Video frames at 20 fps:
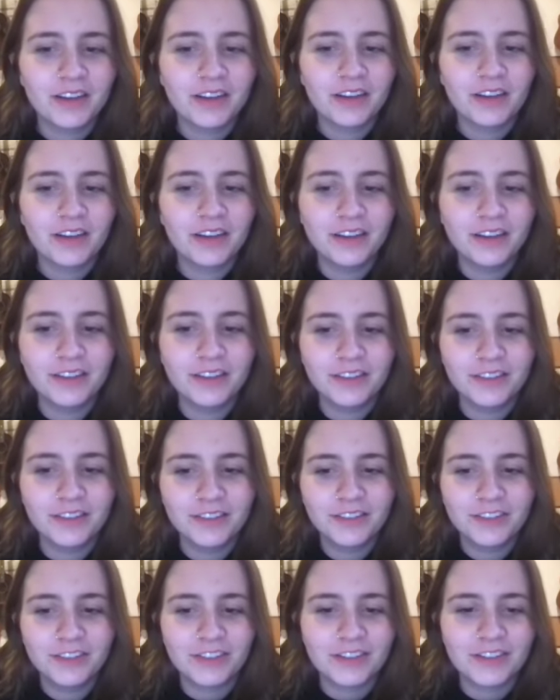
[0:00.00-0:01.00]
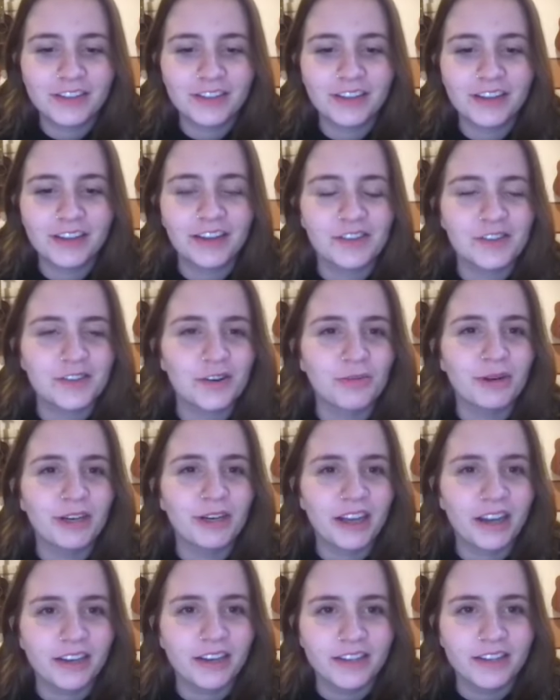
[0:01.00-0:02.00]
I just get so
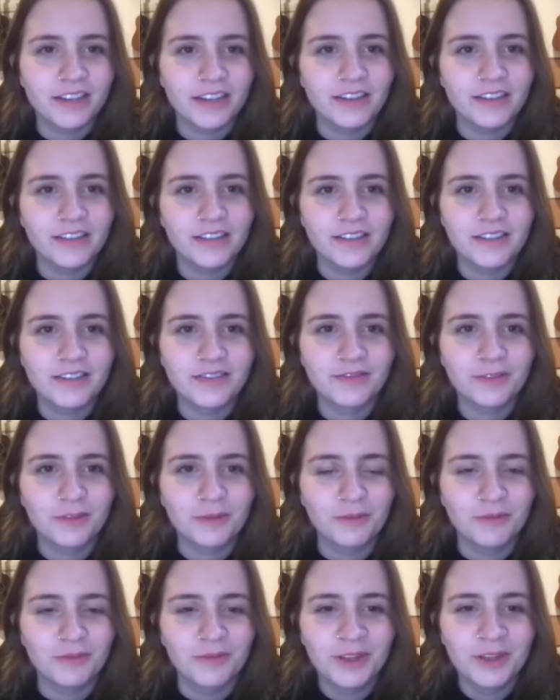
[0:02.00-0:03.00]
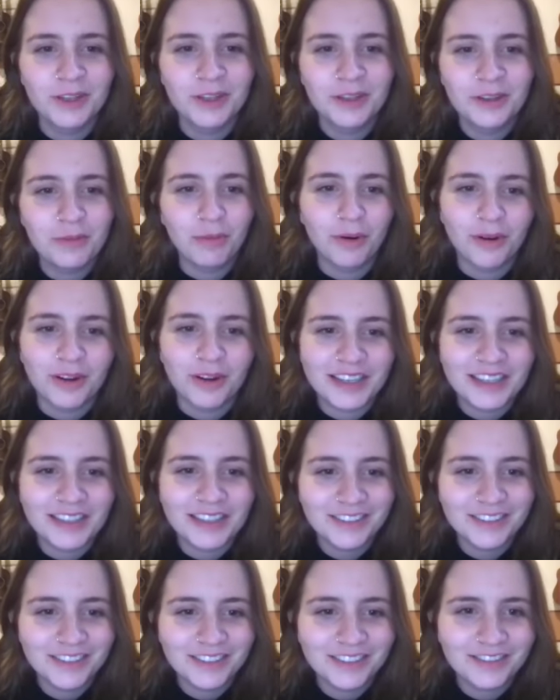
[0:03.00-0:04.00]
many ideas from
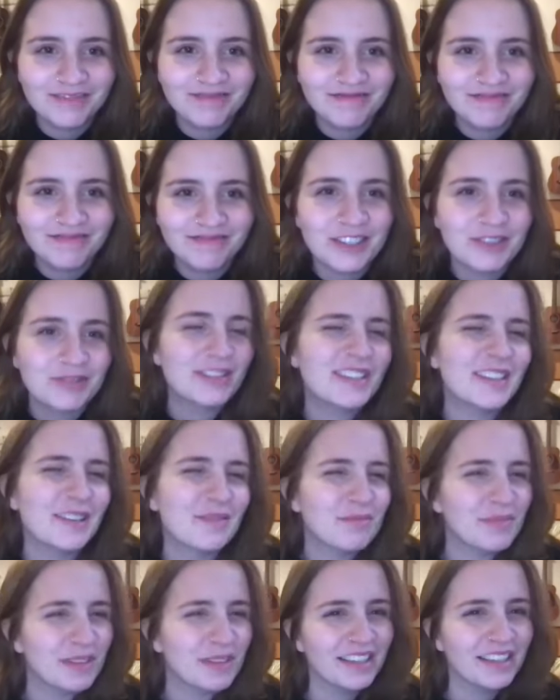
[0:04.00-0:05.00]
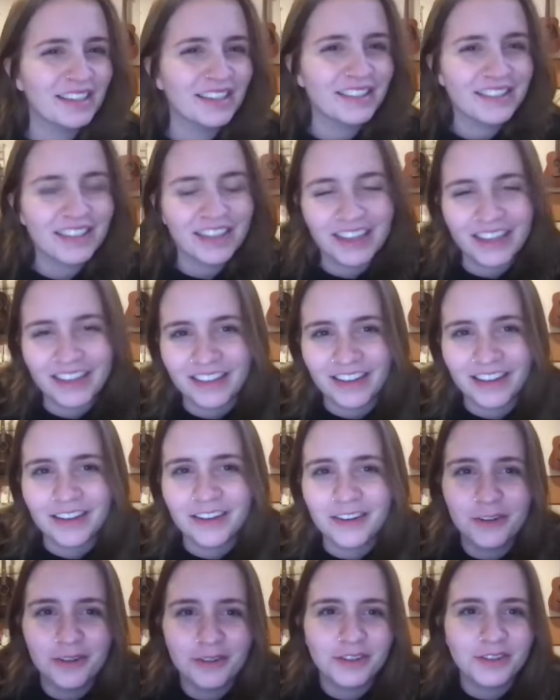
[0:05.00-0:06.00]
boys. So something like saying like,
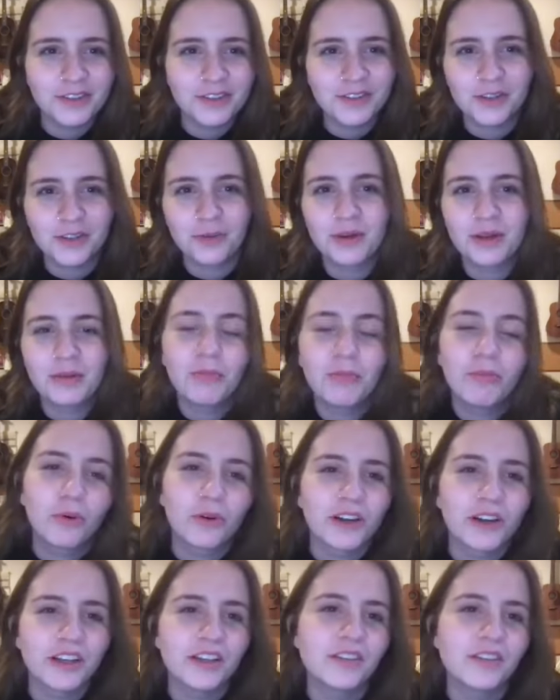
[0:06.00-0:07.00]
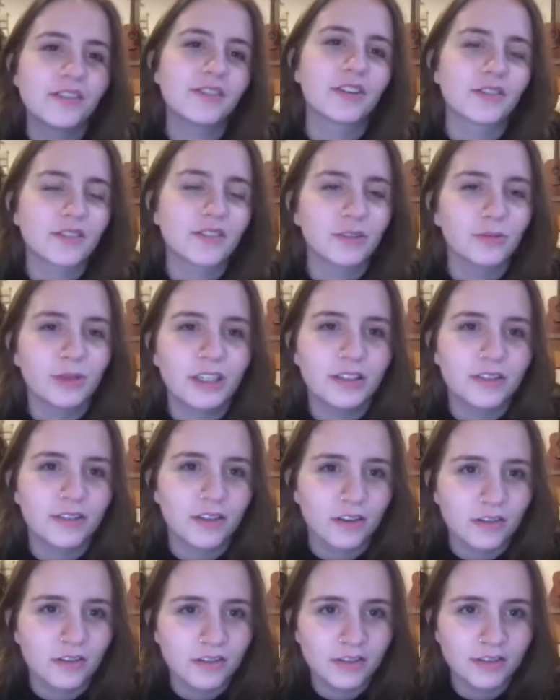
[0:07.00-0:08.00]
oh, there's so many boys, so many
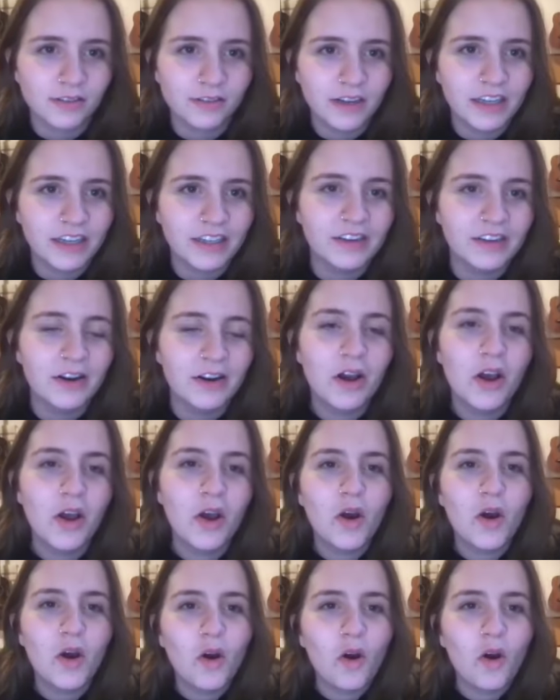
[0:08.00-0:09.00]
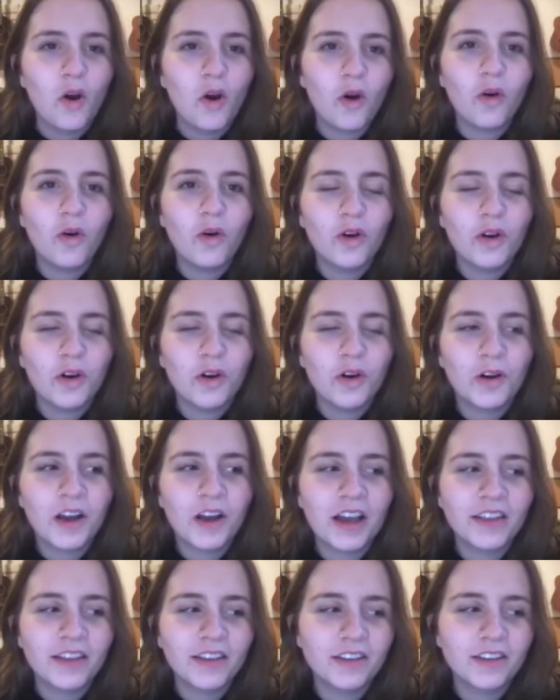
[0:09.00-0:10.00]
songs to write. Or
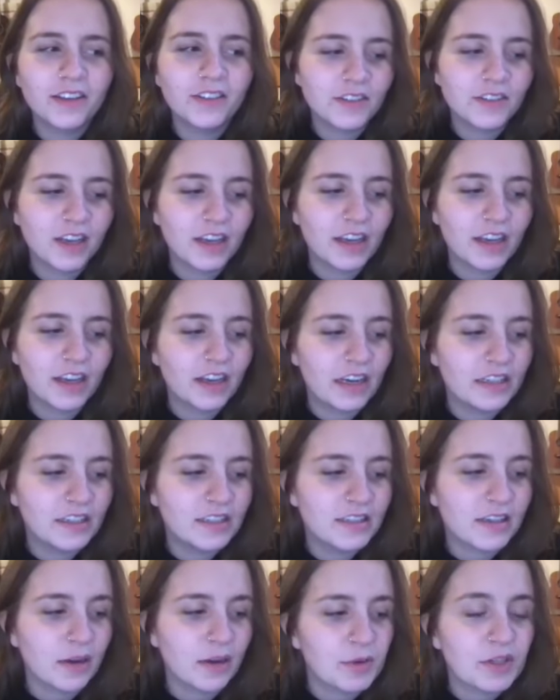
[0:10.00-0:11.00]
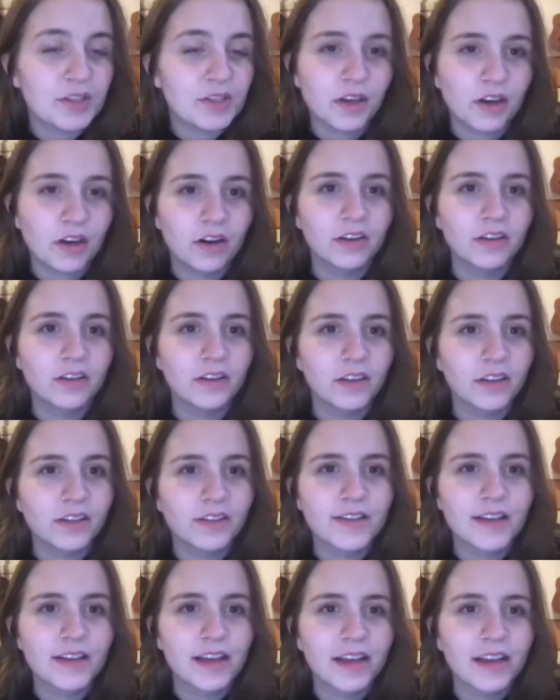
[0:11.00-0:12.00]
I think just like a nice summer song, like
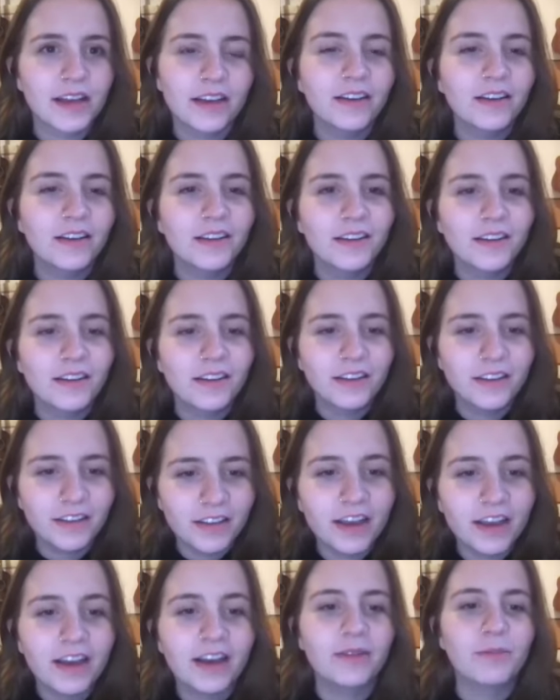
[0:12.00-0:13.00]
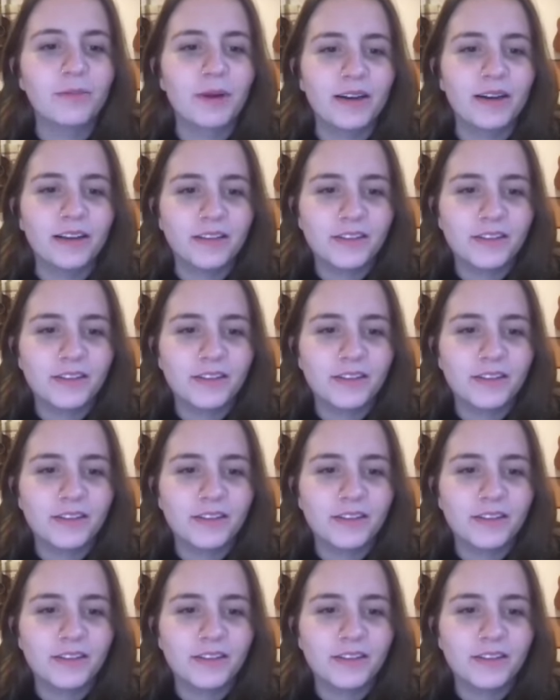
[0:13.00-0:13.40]
saying, yeah, I'm ready